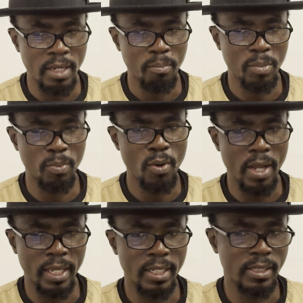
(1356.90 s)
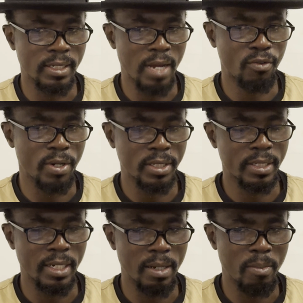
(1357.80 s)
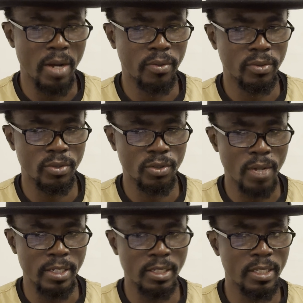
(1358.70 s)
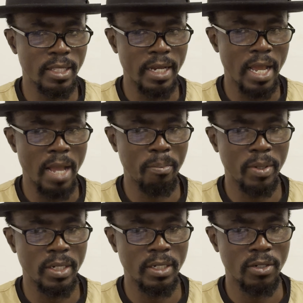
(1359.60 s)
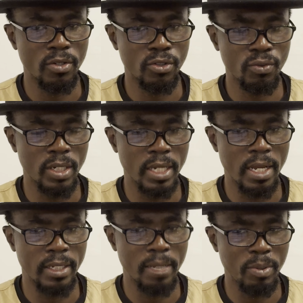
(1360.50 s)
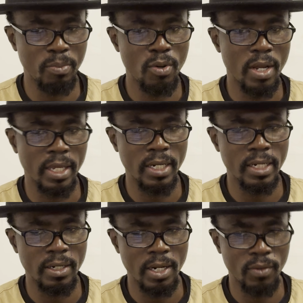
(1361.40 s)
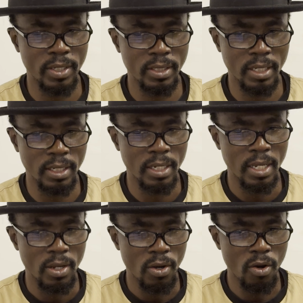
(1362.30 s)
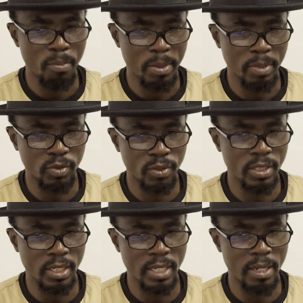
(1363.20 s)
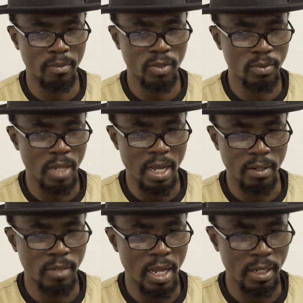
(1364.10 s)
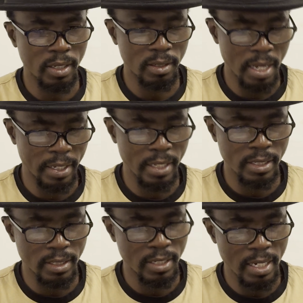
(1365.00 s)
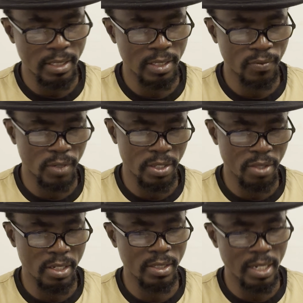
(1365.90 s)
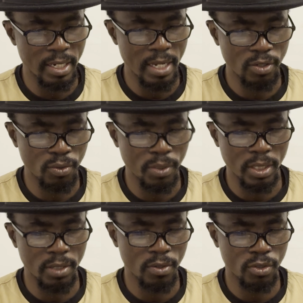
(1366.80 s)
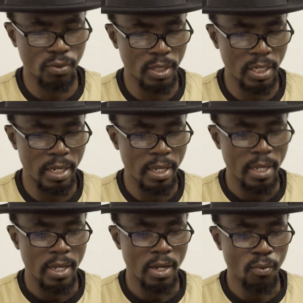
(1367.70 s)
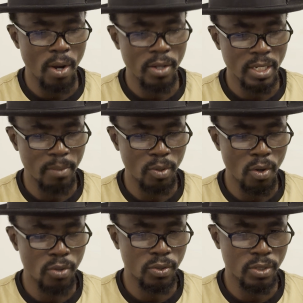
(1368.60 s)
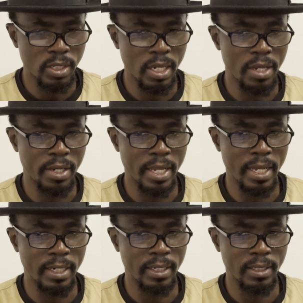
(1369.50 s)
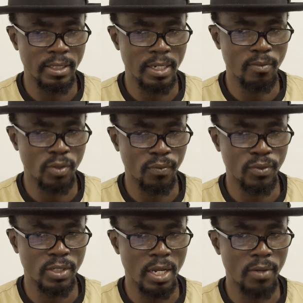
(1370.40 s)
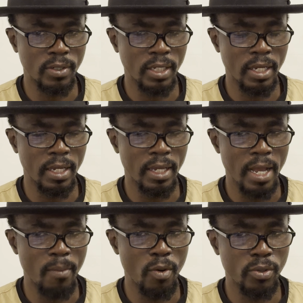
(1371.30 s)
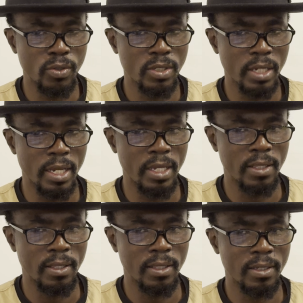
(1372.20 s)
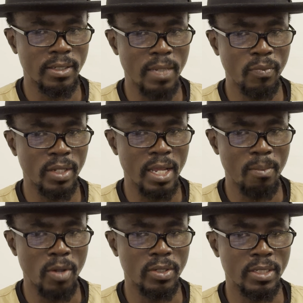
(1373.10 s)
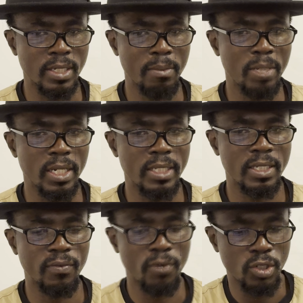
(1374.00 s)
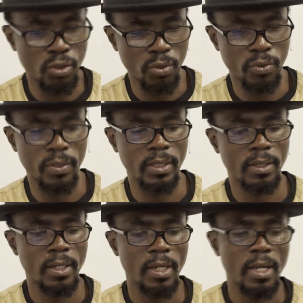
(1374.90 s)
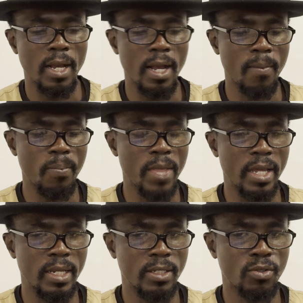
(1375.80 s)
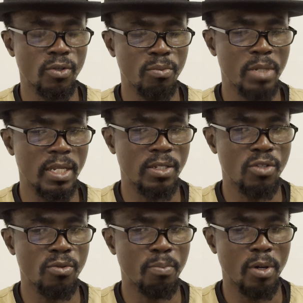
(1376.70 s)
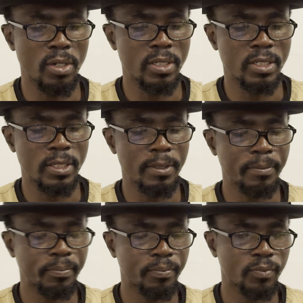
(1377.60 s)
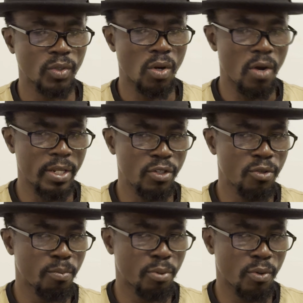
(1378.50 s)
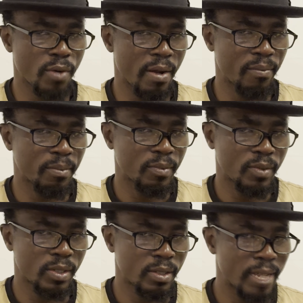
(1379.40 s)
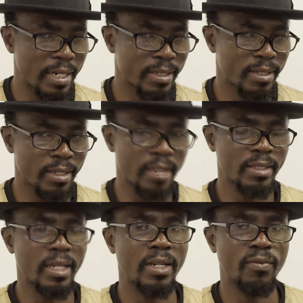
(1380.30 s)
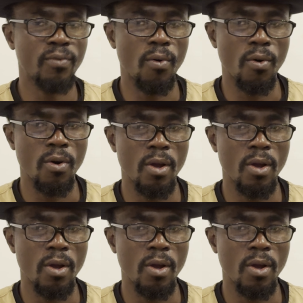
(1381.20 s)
people are getting arrested about. So I see that happening in Australia, that people are getting arrested, or perpetrators are getting justice for the things that they are doing in Australia. Whilst I'm also saying that in terms of childcare, I'm also saying something about disability for children. That there's going to be a new policy or a new program that is centered for